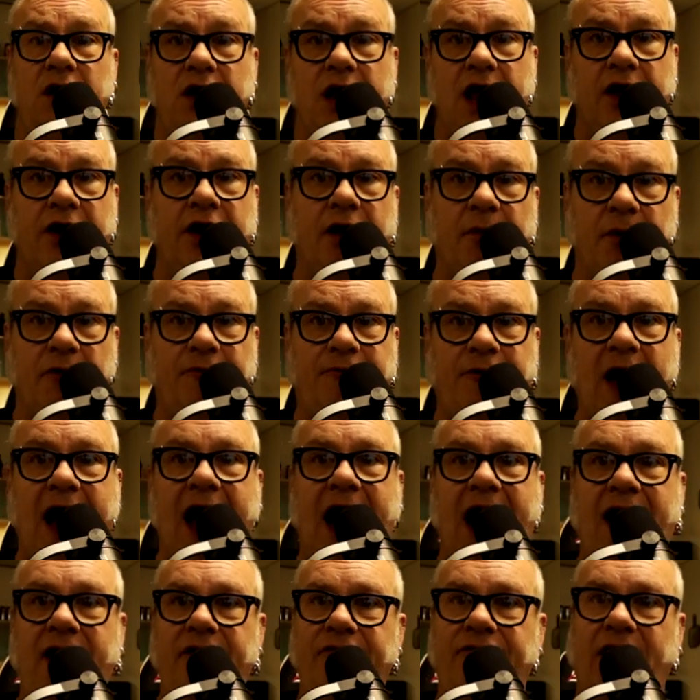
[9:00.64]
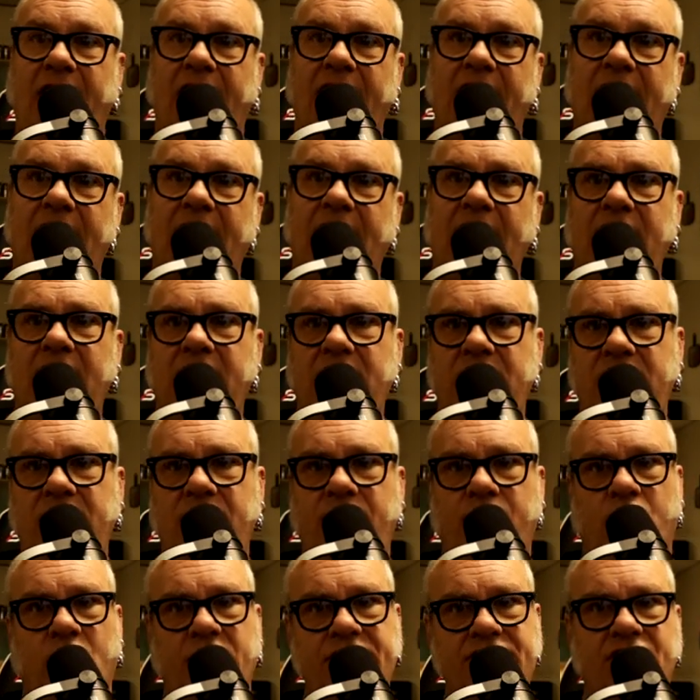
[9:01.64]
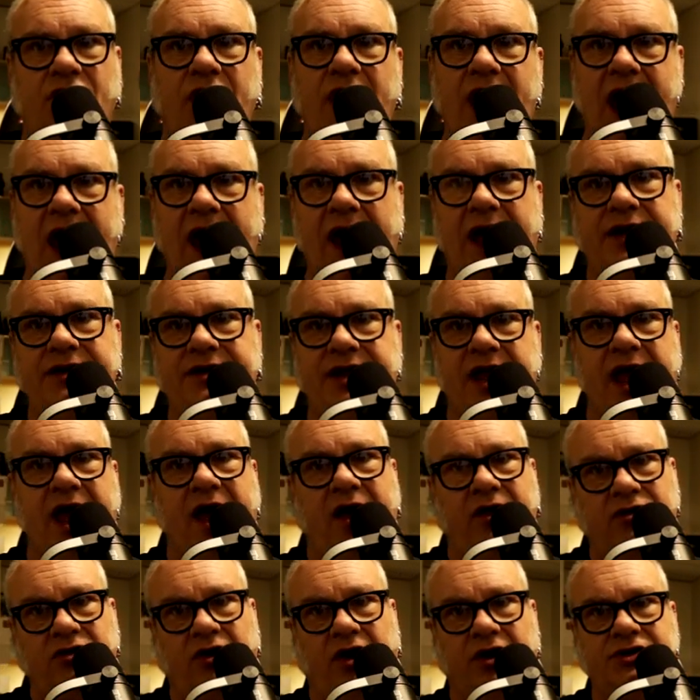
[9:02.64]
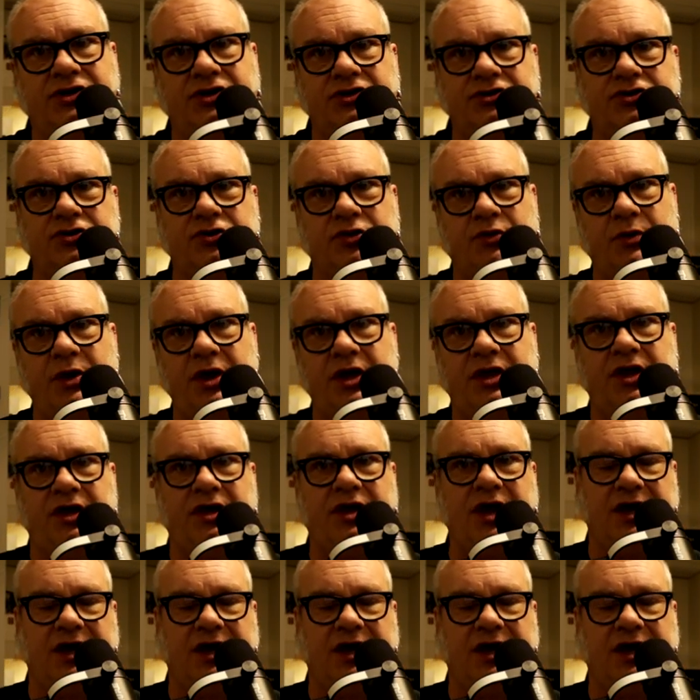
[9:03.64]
Now, number five, uh, originally I had down larger jewelry can